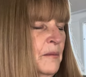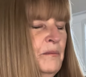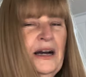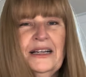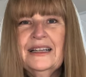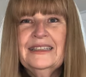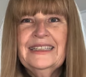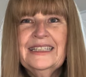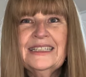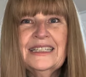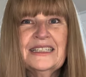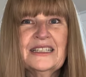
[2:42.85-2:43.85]
But
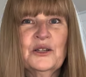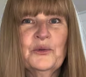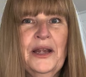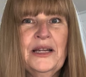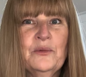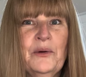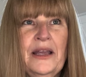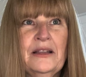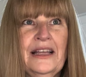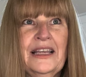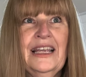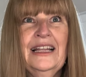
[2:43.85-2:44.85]
this is a great way,
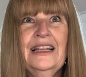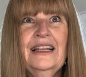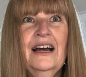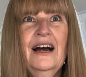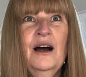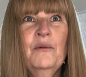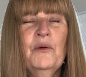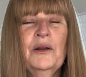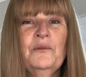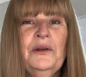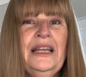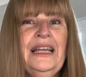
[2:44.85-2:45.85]
like
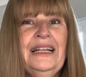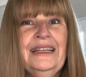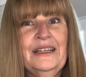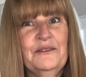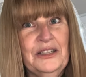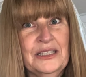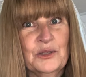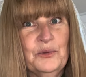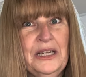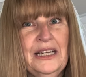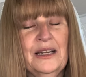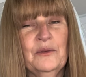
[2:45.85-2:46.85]
when we lived in
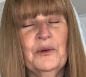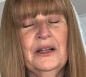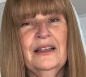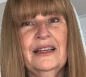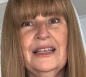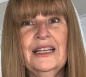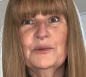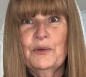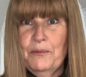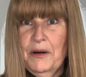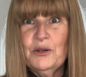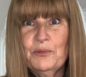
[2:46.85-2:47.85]
Sweden, when the kids were
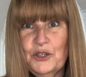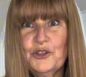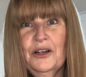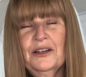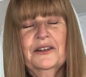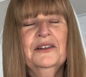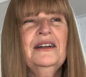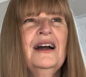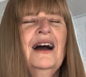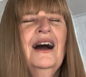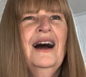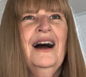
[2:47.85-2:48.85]
much, much younger,
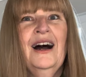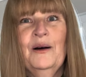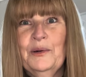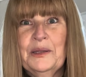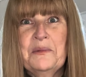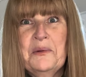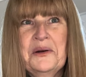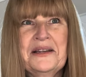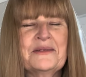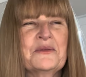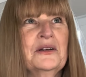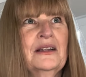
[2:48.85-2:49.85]
when the
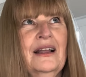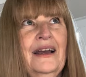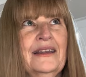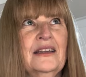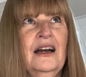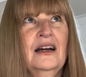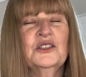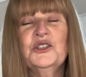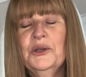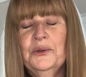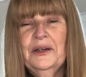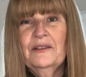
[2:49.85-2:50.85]
boys were like
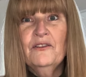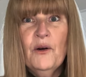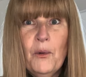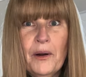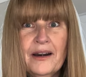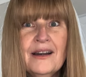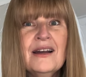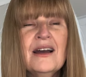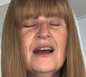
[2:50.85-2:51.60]
2 and 4,